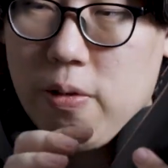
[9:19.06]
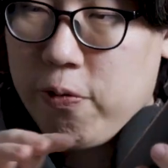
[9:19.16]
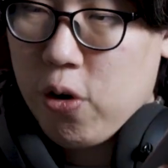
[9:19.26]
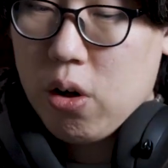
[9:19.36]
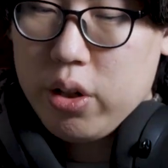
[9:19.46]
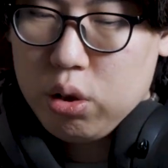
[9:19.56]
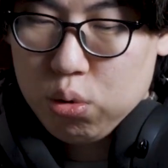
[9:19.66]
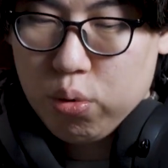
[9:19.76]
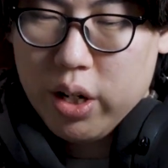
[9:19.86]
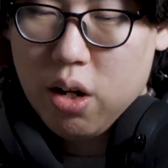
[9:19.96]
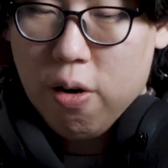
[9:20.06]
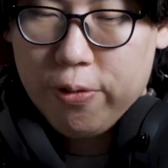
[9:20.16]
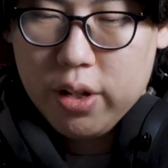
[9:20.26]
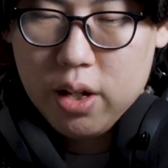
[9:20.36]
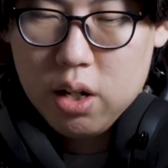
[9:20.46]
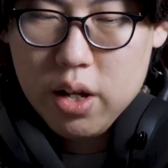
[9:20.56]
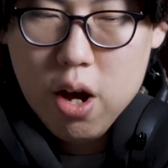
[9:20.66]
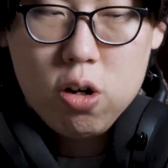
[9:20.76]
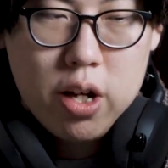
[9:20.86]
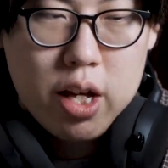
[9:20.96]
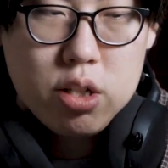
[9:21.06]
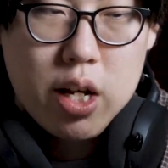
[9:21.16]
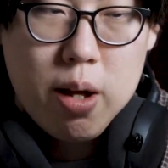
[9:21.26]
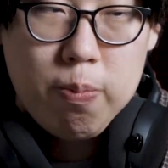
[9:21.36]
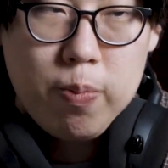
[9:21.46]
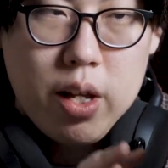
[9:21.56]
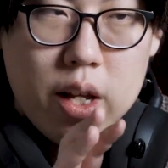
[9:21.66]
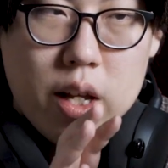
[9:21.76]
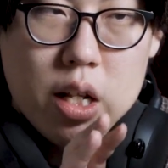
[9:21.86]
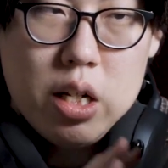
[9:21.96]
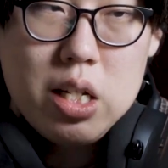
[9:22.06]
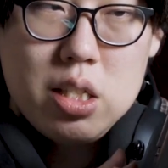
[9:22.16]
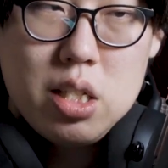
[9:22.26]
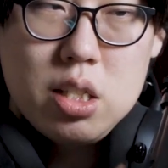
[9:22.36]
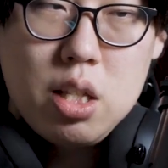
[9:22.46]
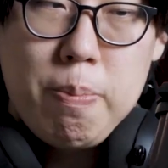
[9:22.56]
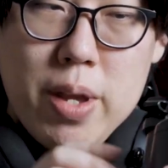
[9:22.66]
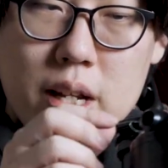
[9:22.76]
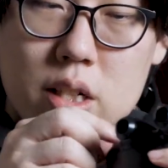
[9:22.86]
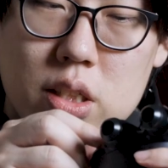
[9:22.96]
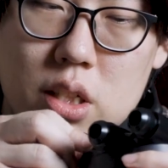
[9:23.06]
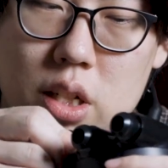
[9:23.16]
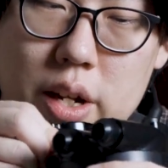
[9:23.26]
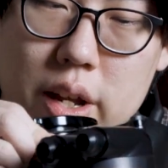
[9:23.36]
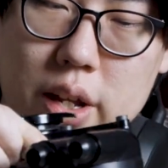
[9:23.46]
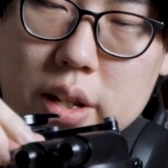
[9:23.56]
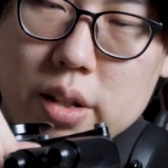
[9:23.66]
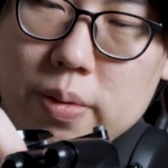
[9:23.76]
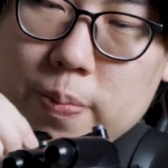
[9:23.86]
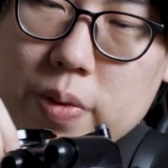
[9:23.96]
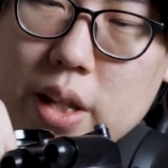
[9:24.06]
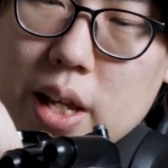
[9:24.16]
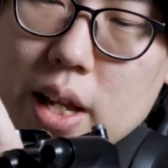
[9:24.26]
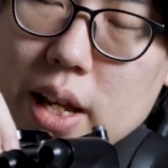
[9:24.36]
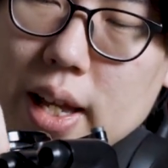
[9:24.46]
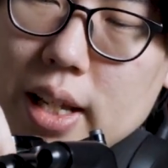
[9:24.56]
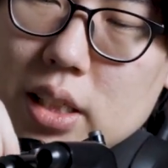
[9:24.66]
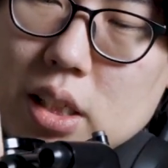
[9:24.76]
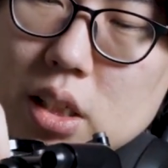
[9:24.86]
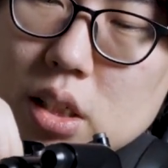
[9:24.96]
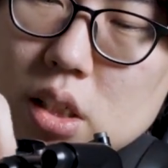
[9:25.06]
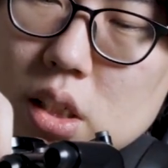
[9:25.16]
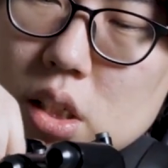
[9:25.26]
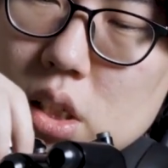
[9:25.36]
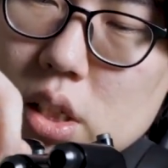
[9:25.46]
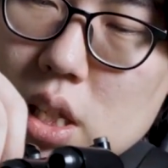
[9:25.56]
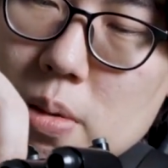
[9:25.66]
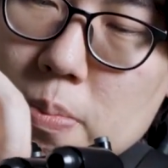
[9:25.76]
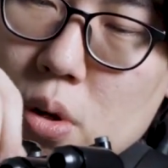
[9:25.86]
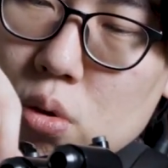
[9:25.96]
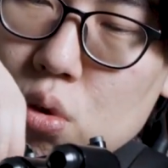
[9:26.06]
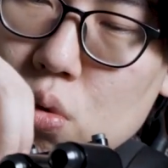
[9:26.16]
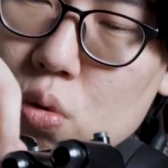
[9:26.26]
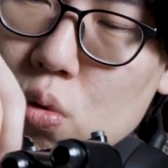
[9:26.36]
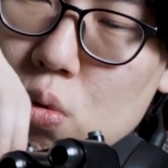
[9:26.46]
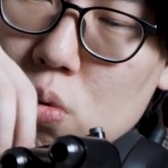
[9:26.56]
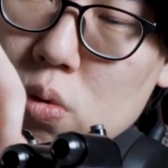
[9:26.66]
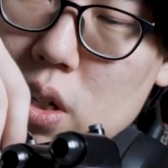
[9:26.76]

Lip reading: for the three of the L catch cam, this is the biggest, and I think it's simple to